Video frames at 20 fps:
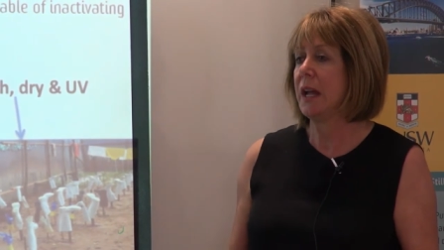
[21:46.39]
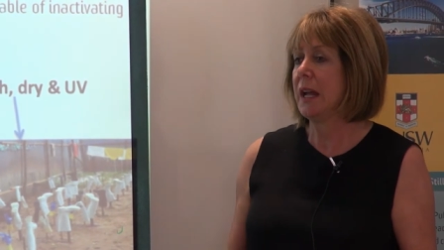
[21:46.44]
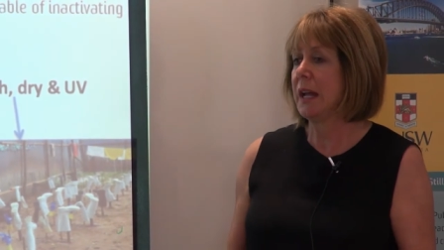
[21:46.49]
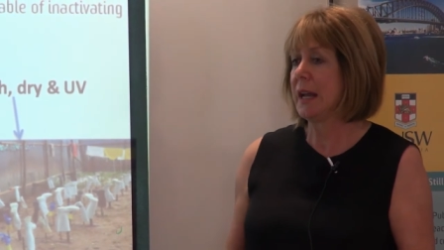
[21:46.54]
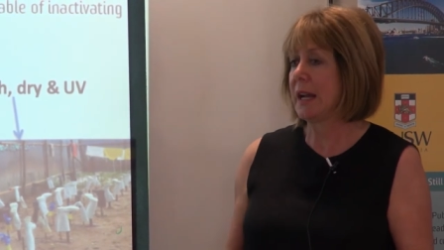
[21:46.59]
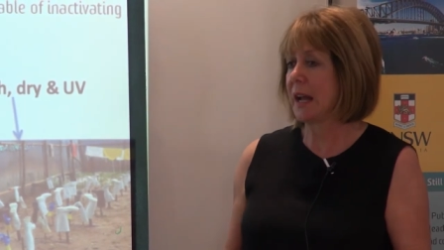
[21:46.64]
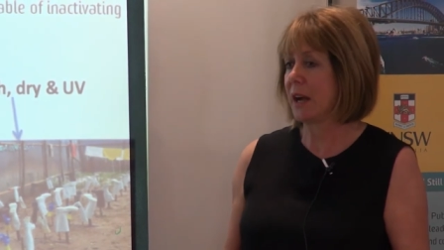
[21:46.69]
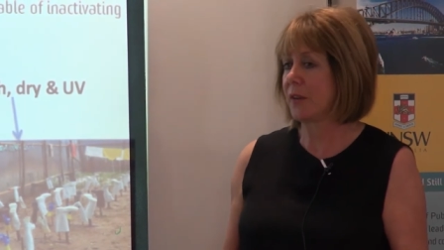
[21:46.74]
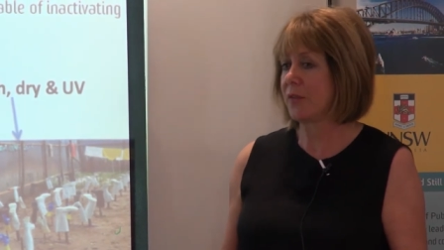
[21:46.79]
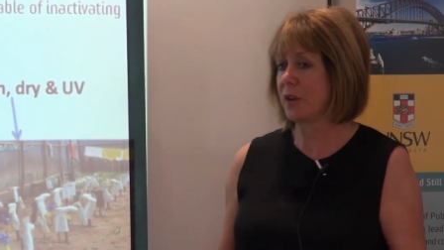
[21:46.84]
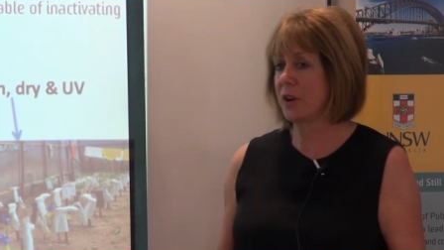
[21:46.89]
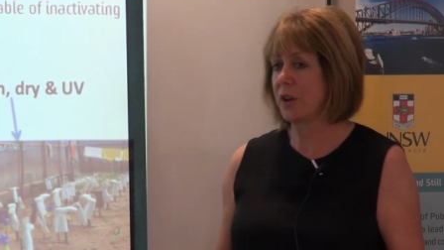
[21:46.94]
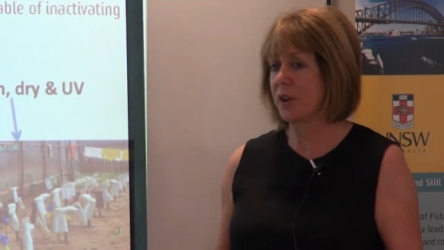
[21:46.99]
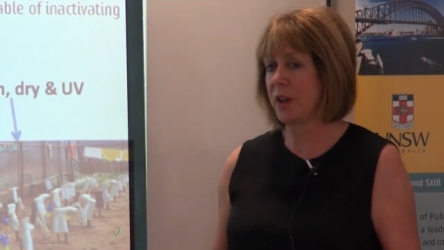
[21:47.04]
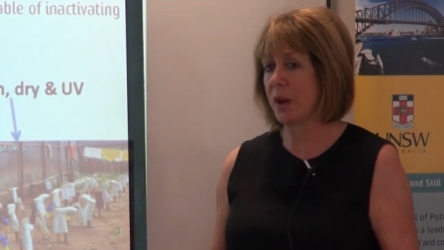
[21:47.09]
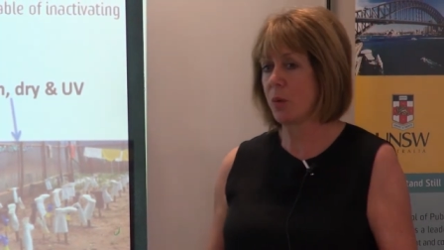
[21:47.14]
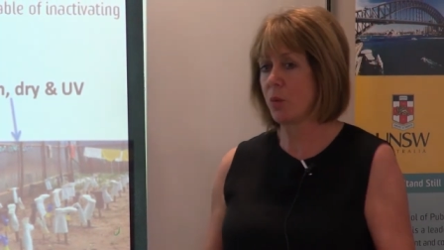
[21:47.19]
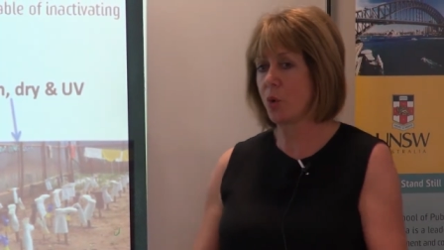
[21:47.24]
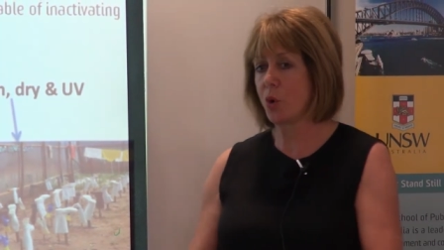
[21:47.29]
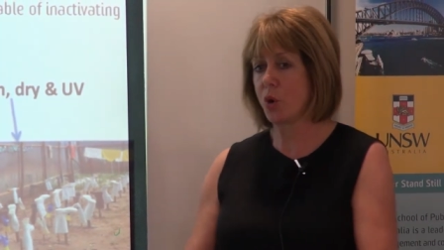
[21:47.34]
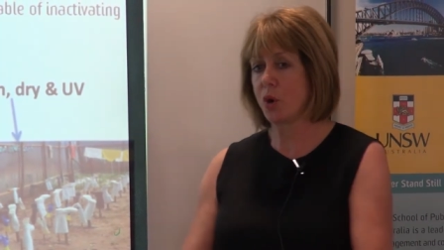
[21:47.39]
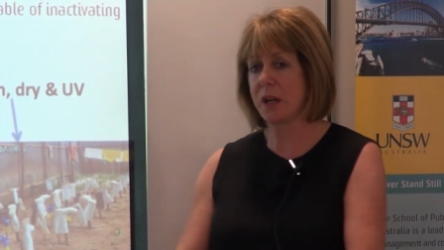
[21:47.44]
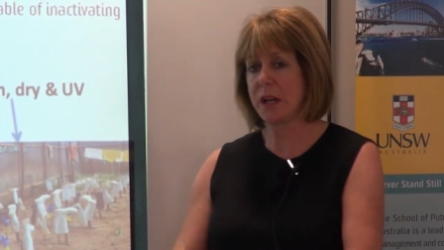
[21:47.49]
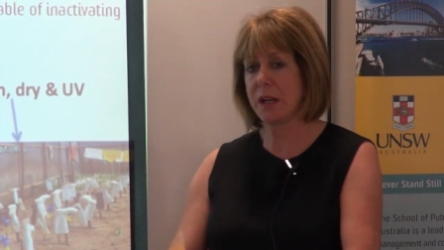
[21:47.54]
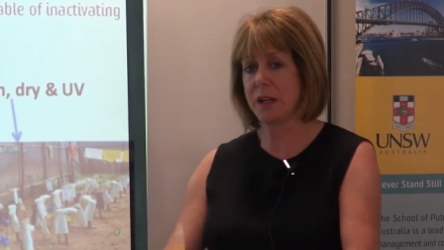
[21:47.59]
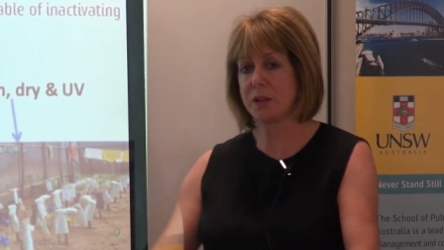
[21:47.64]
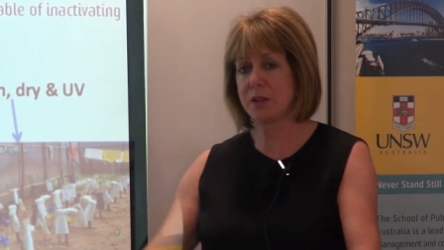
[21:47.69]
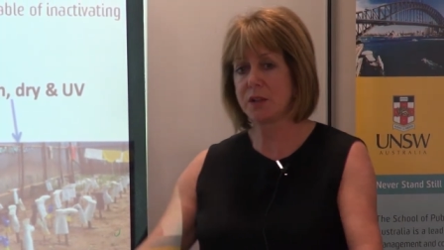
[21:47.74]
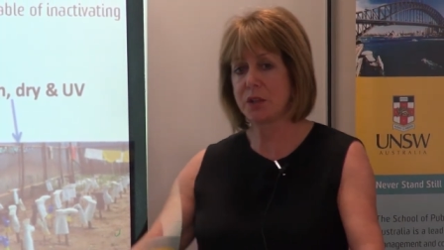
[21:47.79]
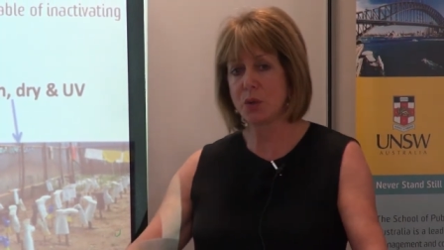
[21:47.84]
in Africa they walk
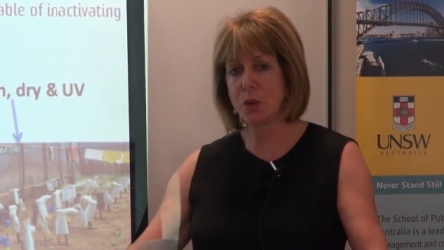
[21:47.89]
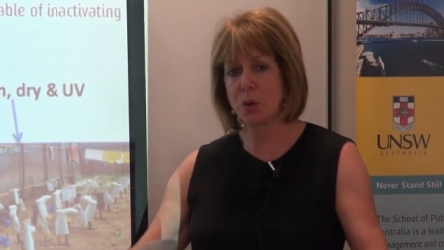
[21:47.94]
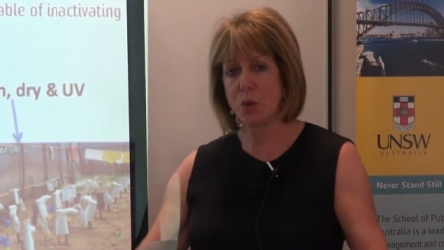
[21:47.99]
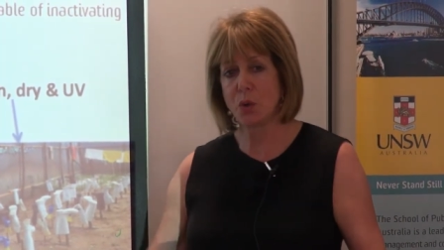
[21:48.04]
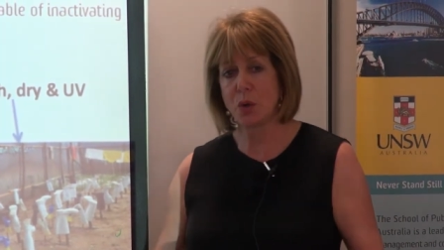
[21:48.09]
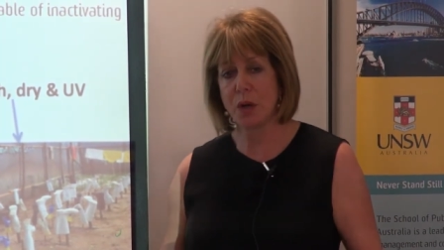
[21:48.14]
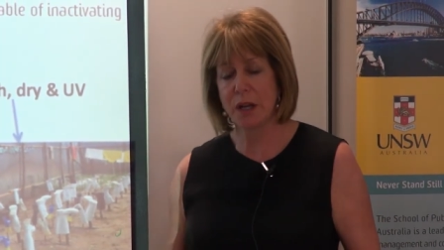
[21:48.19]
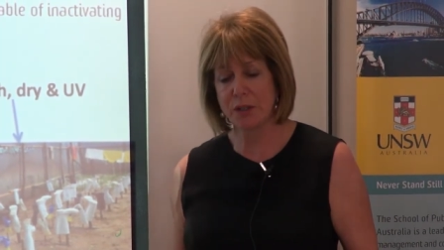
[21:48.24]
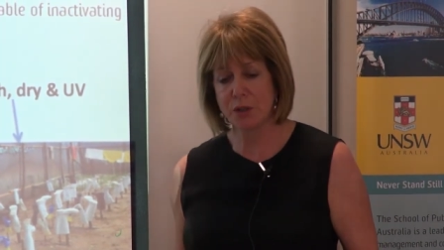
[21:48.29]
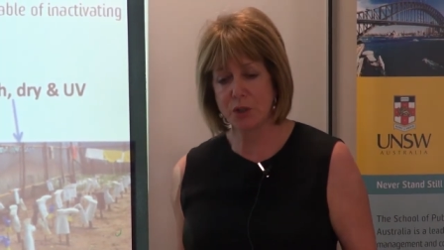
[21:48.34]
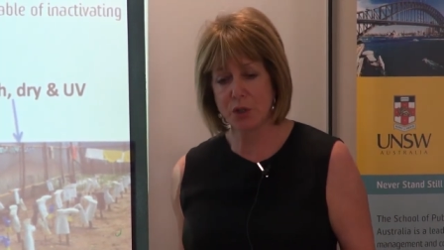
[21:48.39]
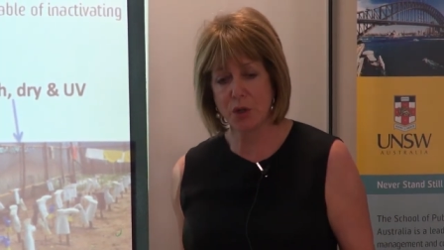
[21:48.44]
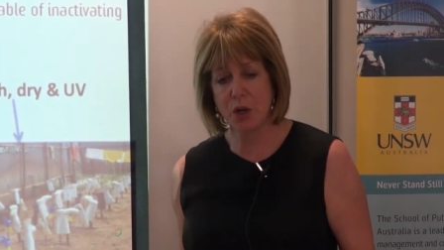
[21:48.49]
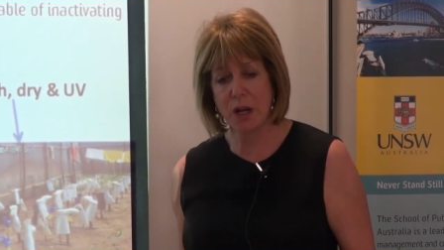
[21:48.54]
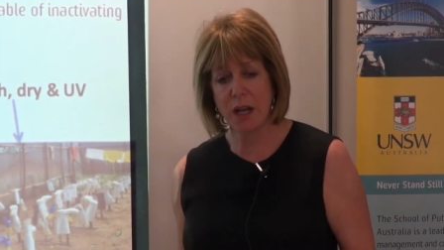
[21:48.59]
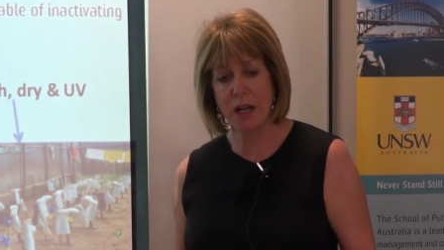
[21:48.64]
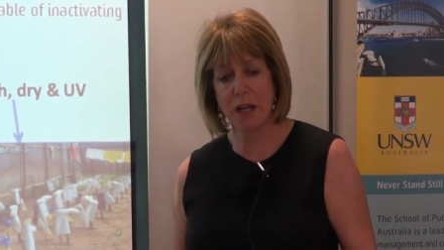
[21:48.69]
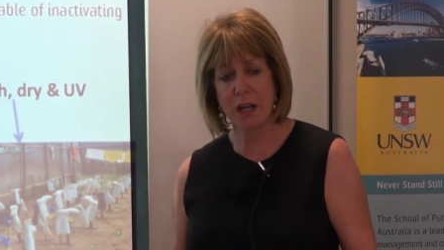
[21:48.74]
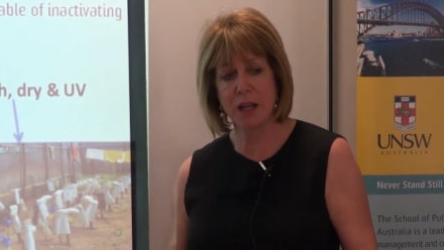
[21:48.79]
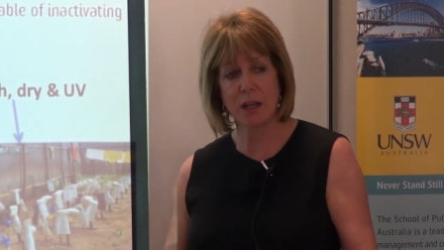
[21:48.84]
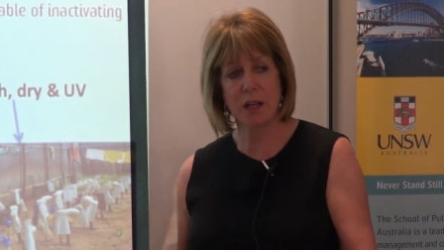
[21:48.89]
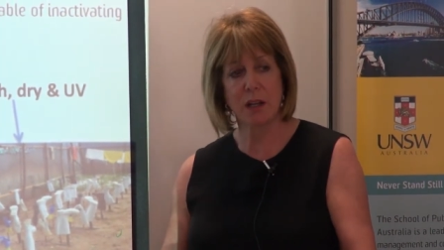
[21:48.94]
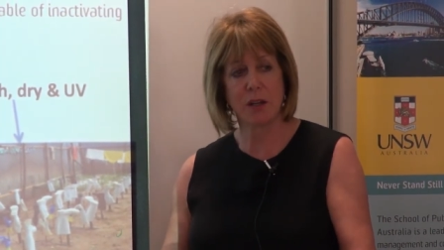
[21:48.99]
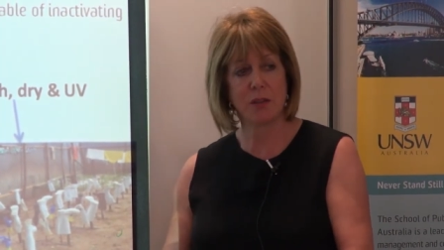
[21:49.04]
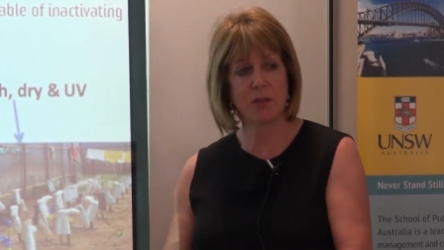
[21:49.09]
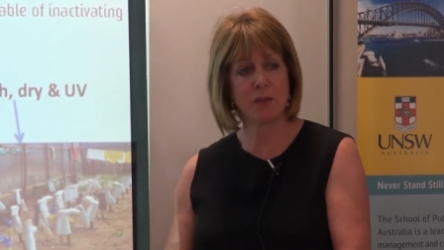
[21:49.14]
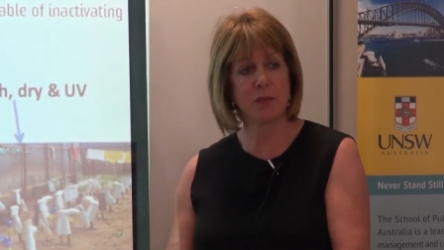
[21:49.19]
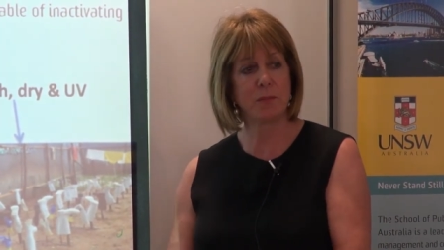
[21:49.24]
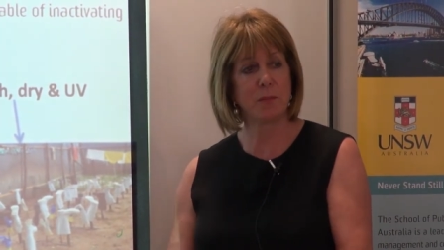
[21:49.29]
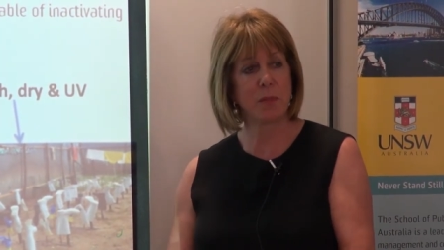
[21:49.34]
into a tray
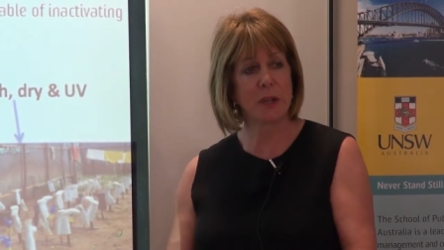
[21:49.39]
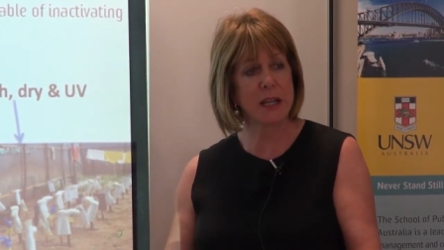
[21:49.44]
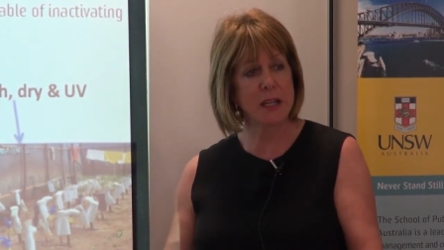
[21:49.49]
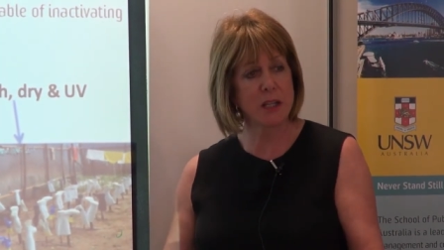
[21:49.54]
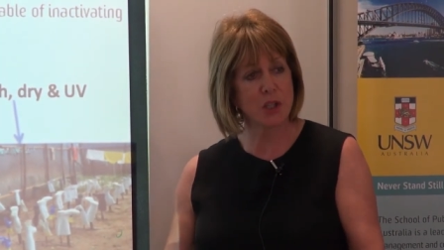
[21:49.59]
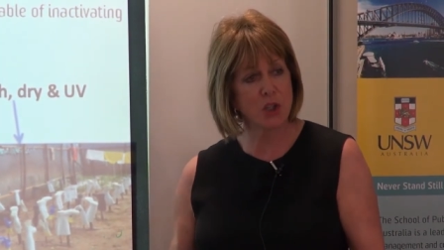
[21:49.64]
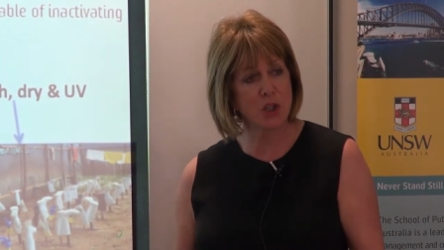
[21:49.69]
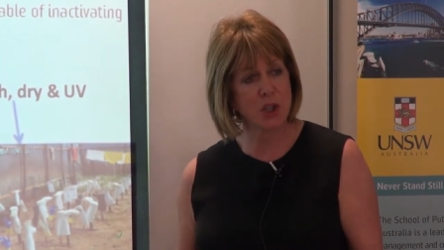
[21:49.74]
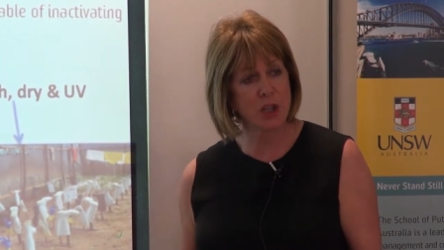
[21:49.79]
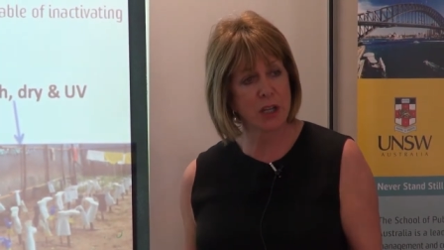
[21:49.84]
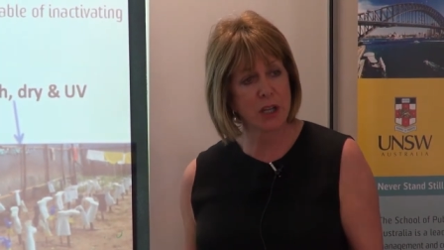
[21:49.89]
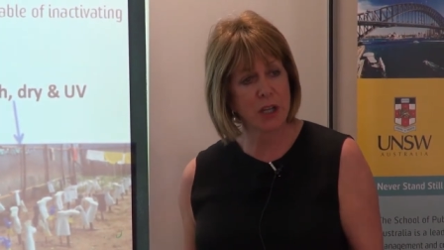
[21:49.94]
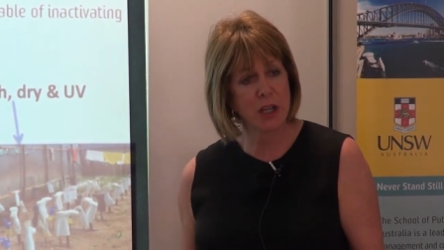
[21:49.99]
of bleach.